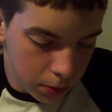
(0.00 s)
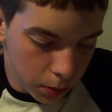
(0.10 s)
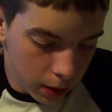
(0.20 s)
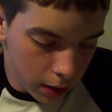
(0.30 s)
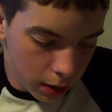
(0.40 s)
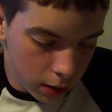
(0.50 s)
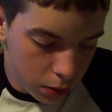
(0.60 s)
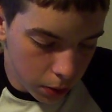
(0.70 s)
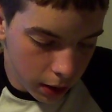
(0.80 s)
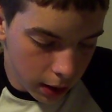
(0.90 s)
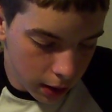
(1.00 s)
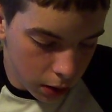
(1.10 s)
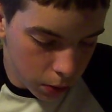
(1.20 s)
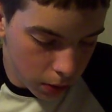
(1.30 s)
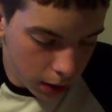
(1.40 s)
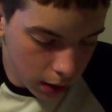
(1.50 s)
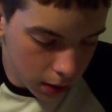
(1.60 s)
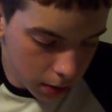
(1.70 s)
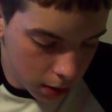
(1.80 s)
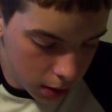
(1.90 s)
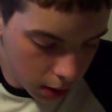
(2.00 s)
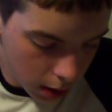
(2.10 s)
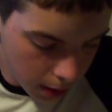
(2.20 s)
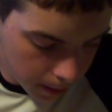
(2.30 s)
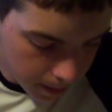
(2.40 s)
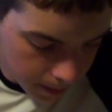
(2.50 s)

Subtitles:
29 to 20 at the time.